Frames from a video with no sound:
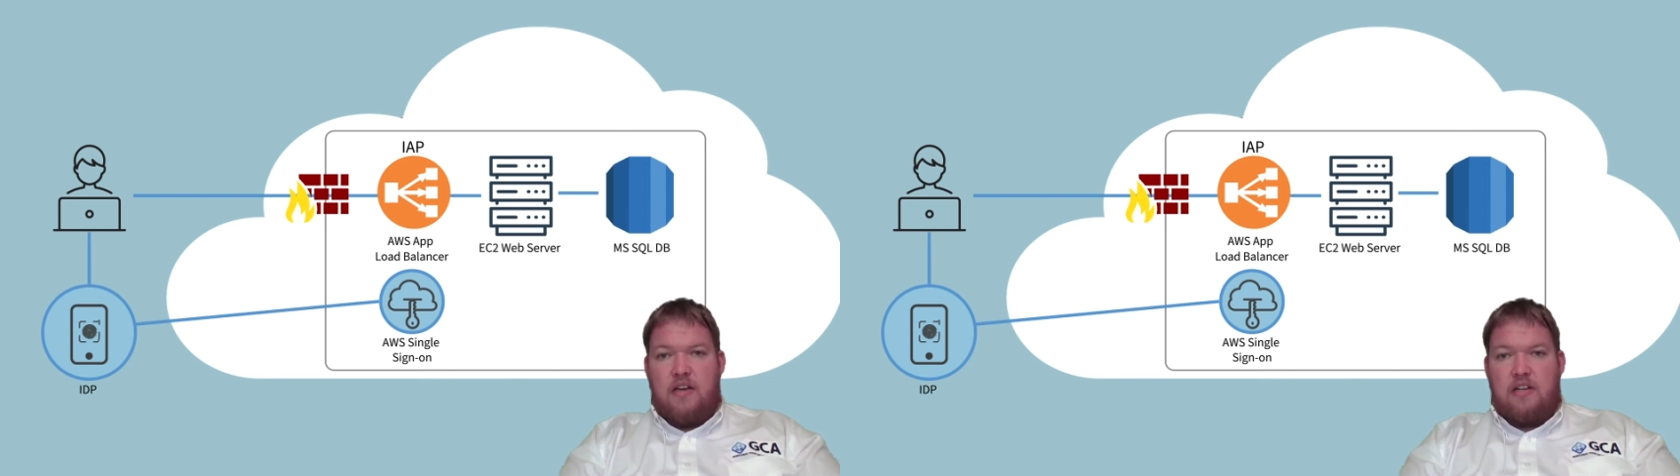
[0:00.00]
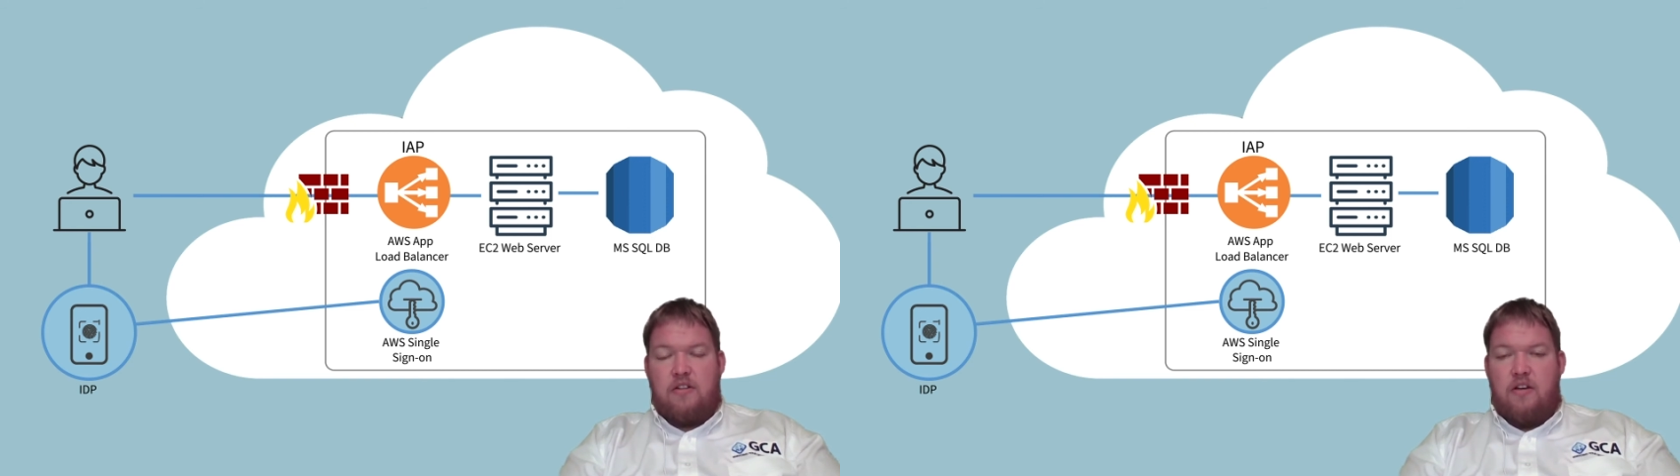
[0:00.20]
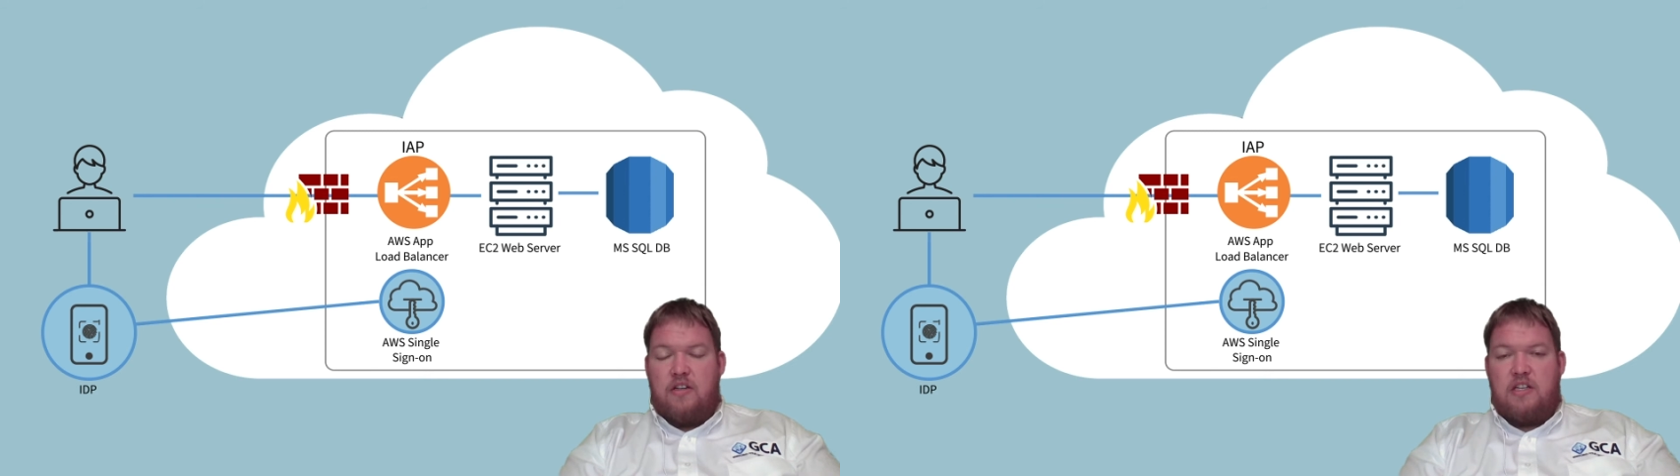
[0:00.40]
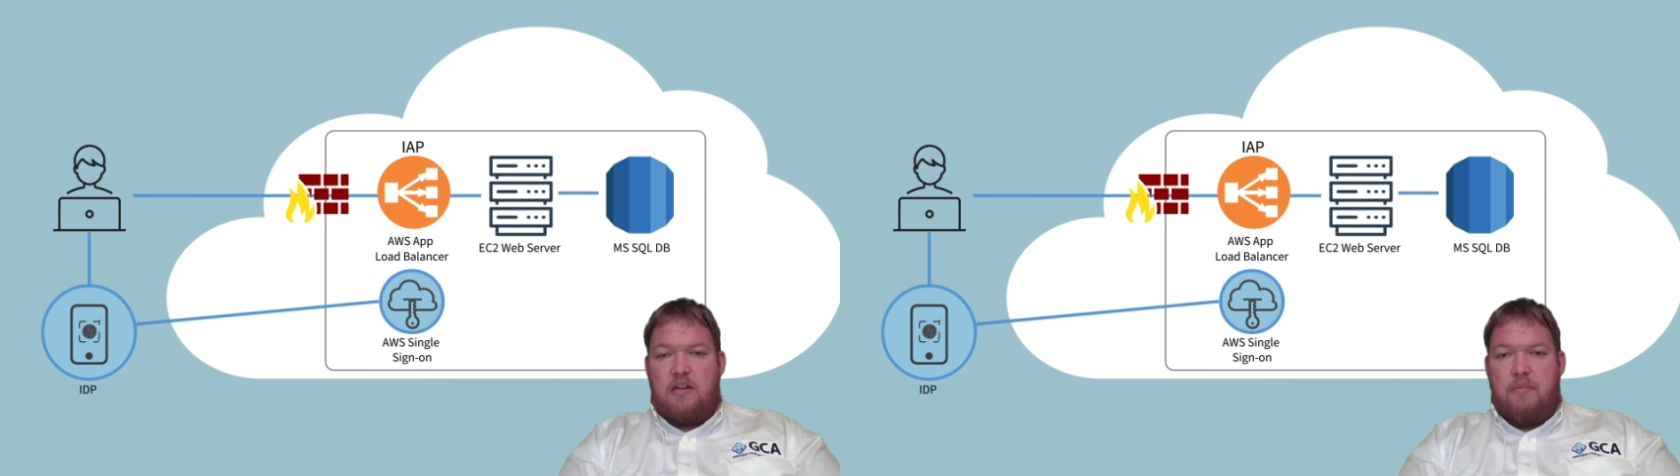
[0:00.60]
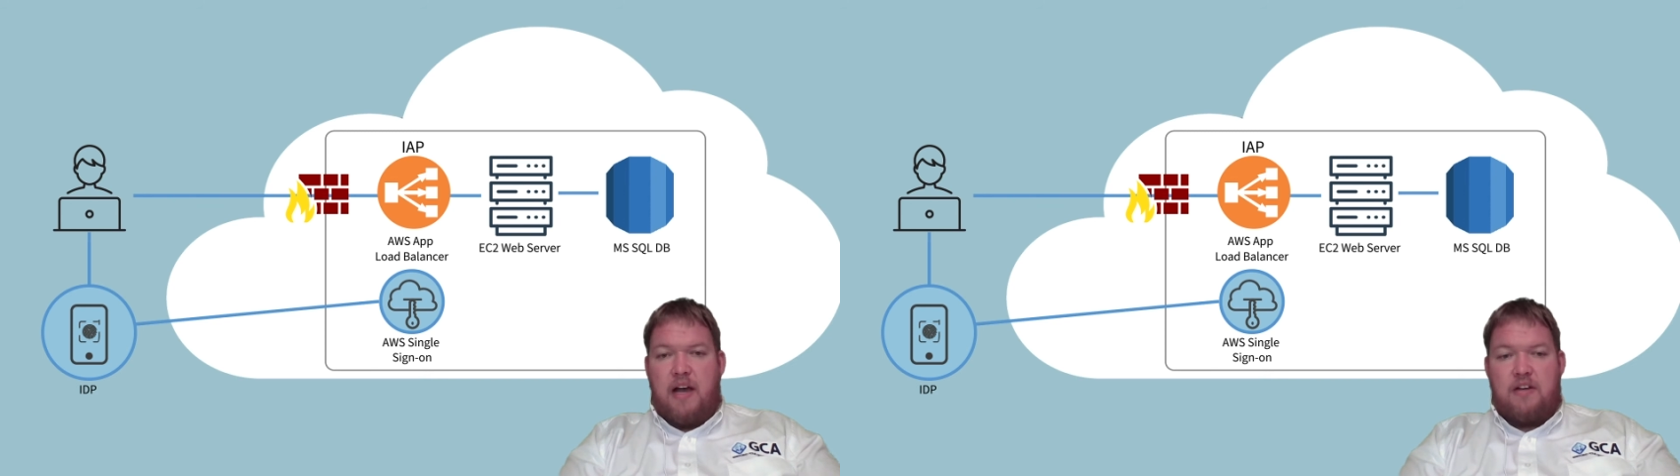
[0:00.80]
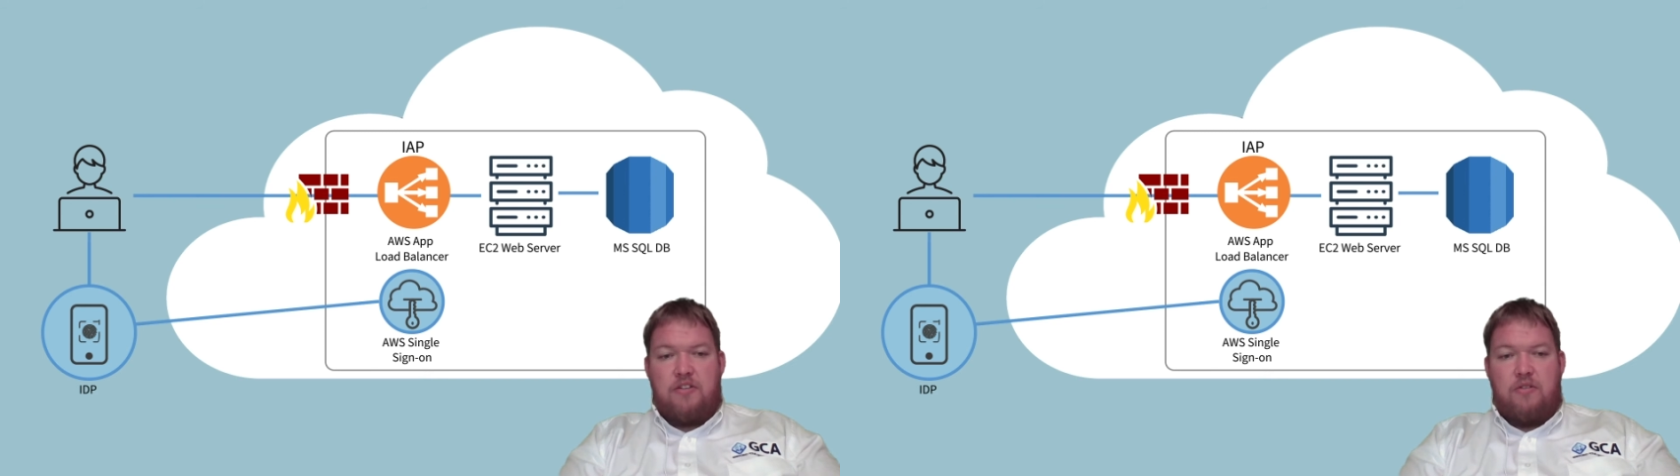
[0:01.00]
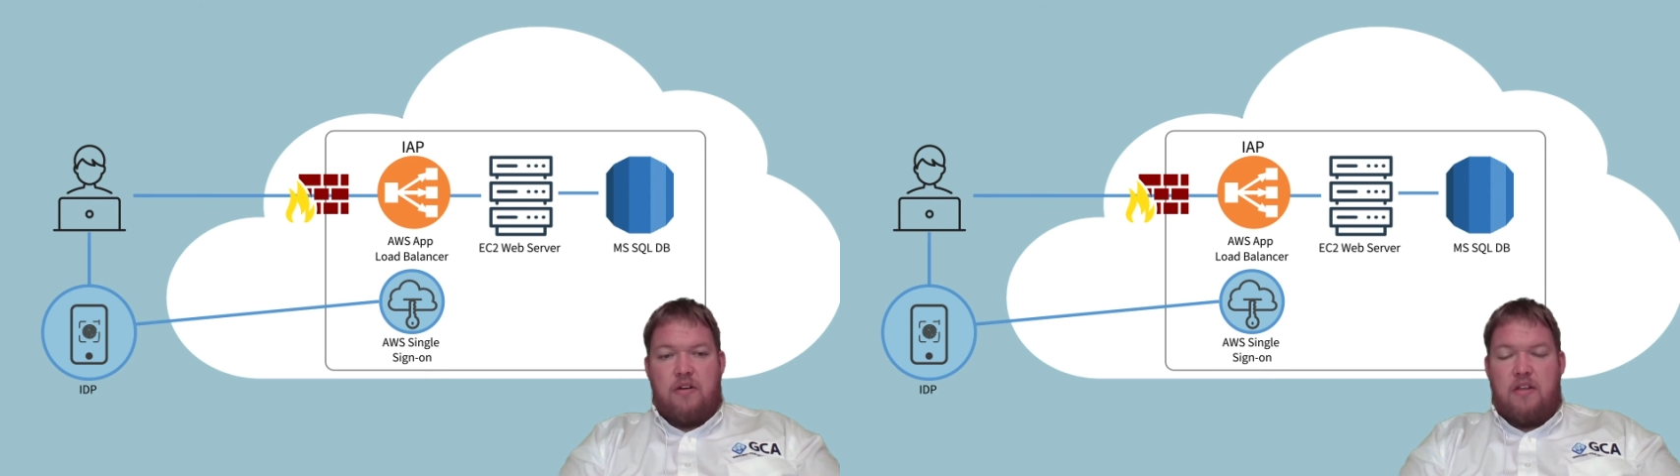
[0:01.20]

as long as it can pass your